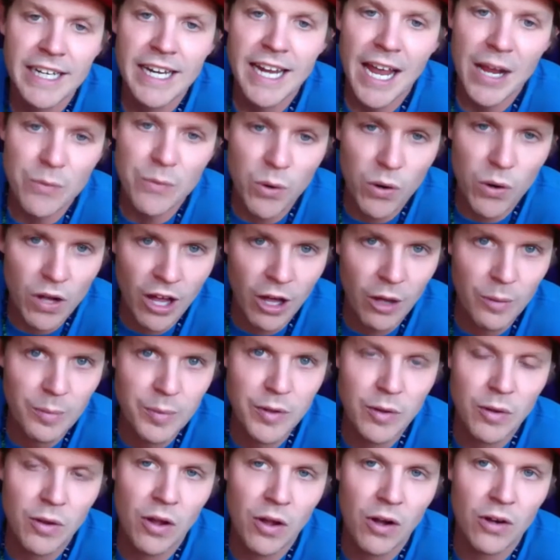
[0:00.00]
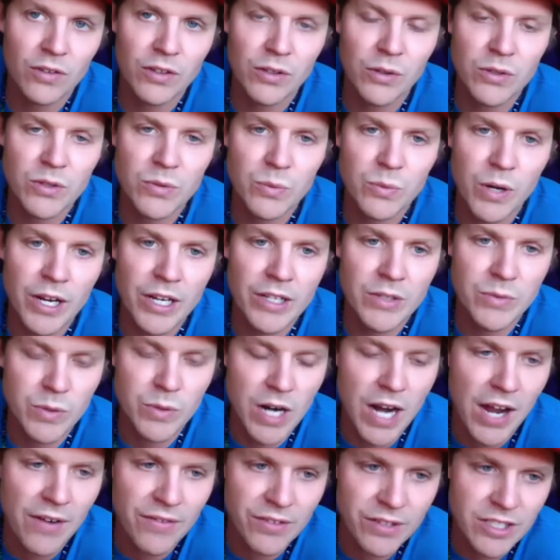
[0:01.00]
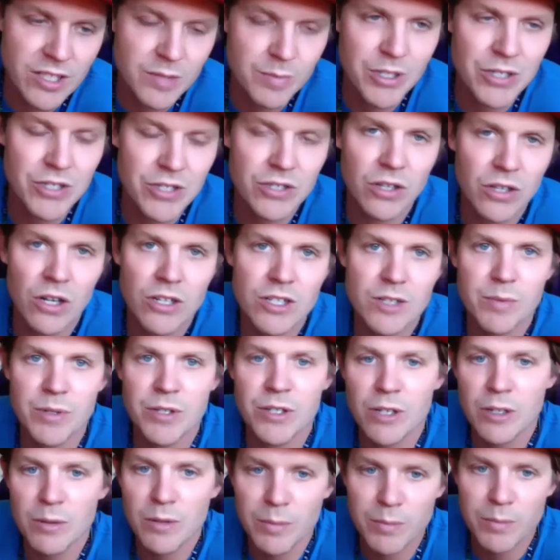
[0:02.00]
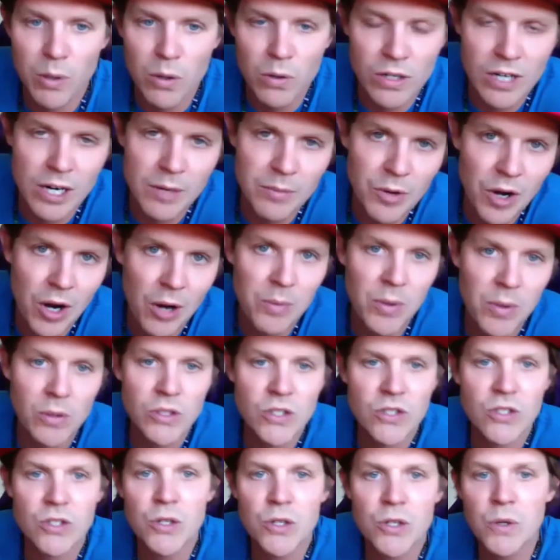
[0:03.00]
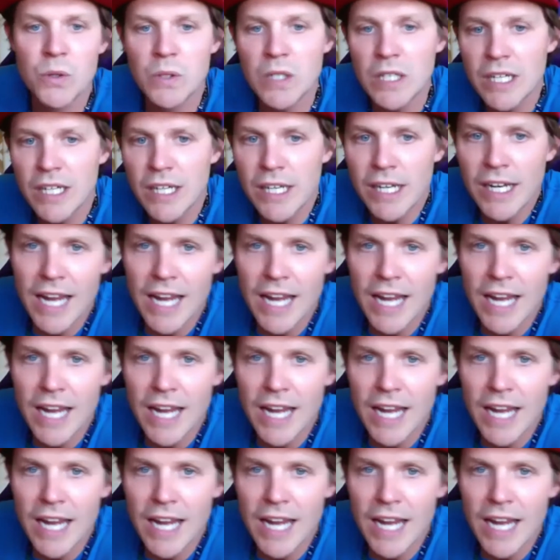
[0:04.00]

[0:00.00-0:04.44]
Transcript: And we'll help you along those ways. We're having the Spiritual Entrepreneur Program come out soon.